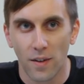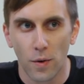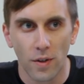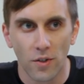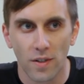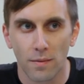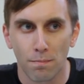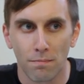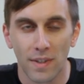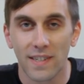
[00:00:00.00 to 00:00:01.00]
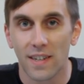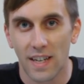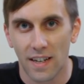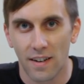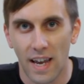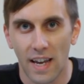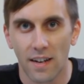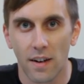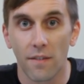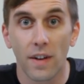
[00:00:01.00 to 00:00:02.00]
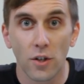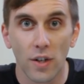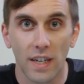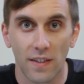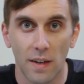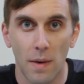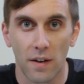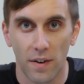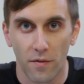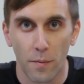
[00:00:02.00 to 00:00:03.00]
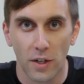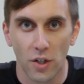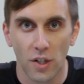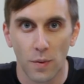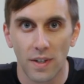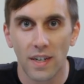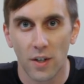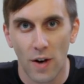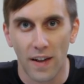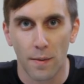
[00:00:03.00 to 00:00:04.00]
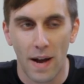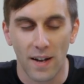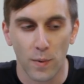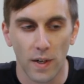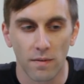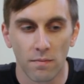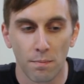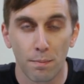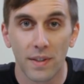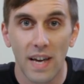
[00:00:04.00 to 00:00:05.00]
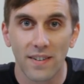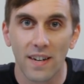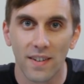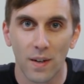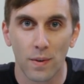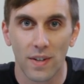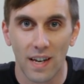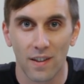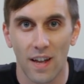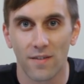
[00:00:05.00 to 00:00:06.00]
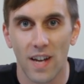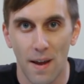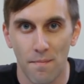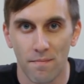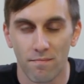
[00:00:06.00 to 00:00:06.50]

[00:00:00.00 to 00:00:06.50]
you can just listen in and eventually get the amount of information you would need to crack the password, but that technique would take a lot of time.